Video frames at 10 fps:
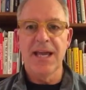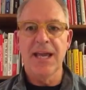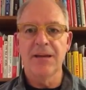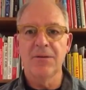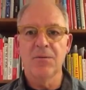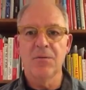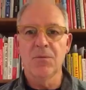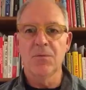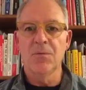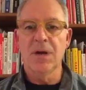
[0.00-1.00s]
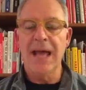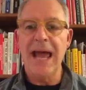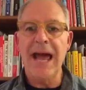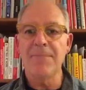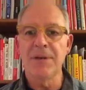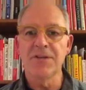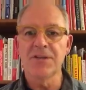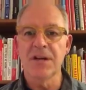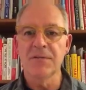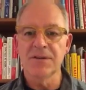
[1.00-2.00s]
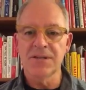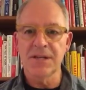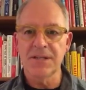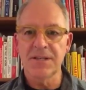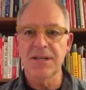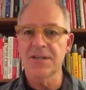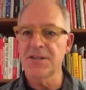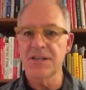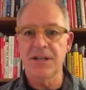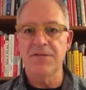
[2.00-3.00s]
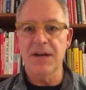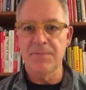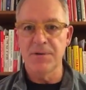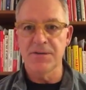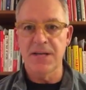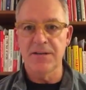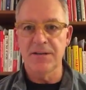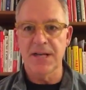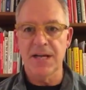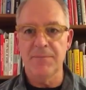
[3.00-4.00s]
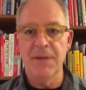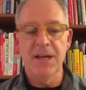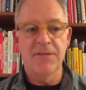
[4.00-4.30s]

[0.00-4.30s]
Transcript: And what happens over 60 to 65% of the time,